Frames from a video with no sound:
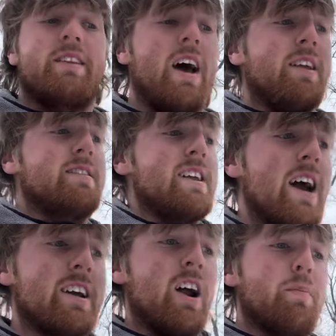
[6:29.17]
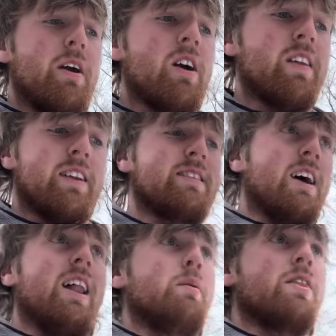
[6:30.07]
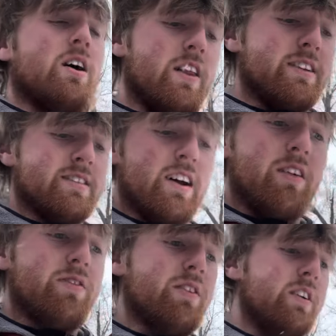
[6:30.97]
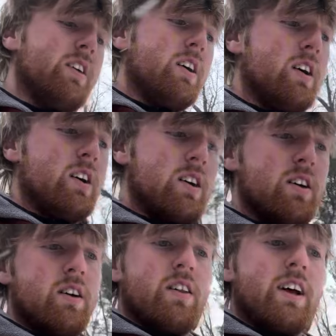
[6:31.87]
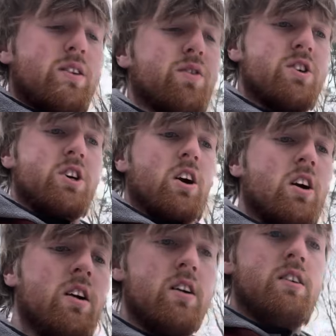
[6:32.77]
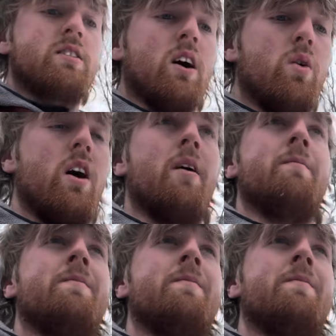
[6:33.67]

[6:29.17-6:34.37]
that, stack it up here, and then sell it with all this stuff. That's for sure. So